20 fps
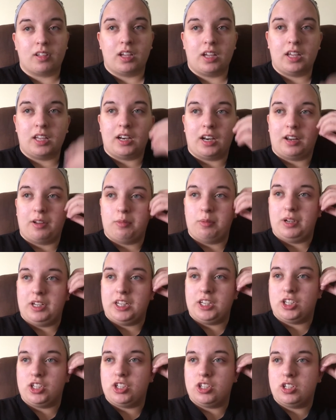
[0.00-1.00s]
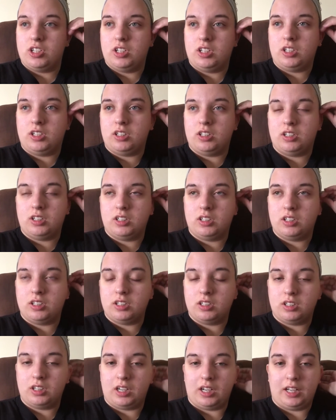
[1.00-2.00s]
And I wish,
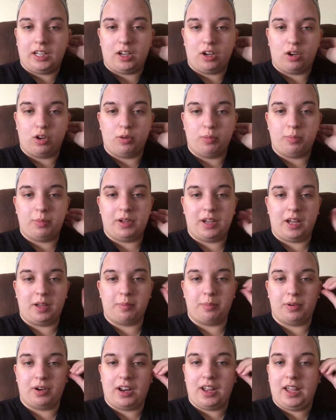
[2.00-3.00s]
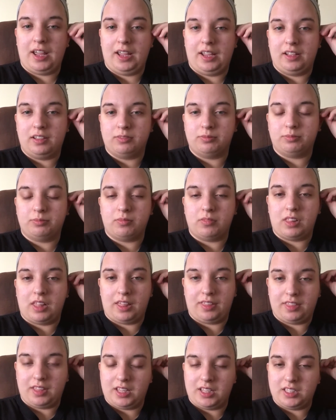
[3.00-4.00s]
I hope, I pray
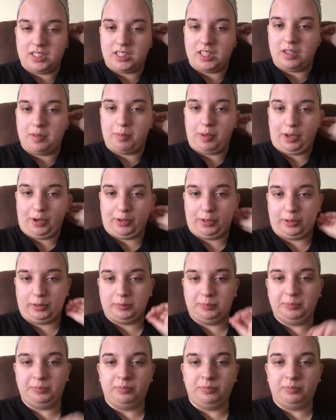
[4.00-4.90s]
that things get better.